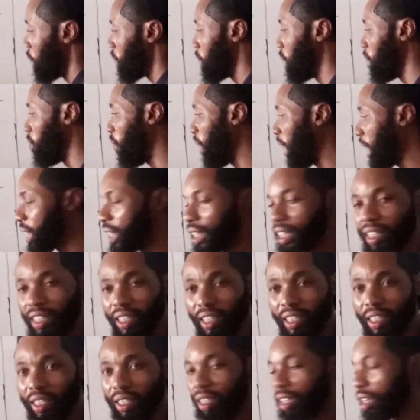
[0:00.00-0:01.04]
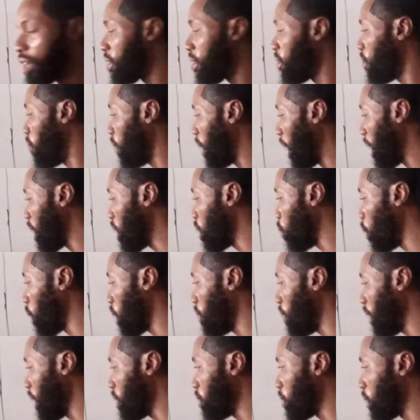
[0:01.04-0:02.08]
dividing the value,
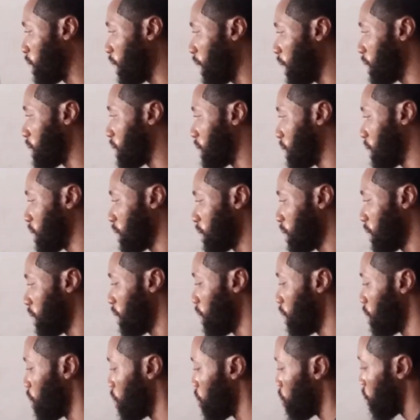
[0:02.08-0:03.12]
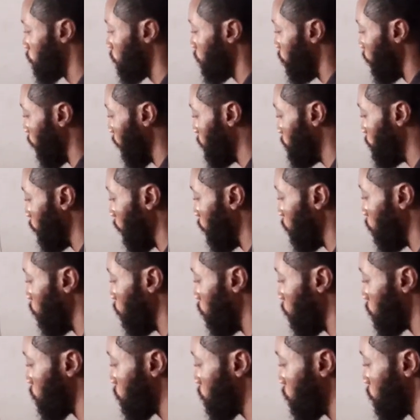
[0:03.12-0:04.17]
whatever you get, you divide by
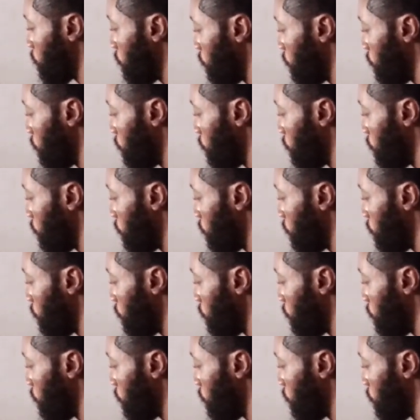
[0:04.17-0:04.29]
what?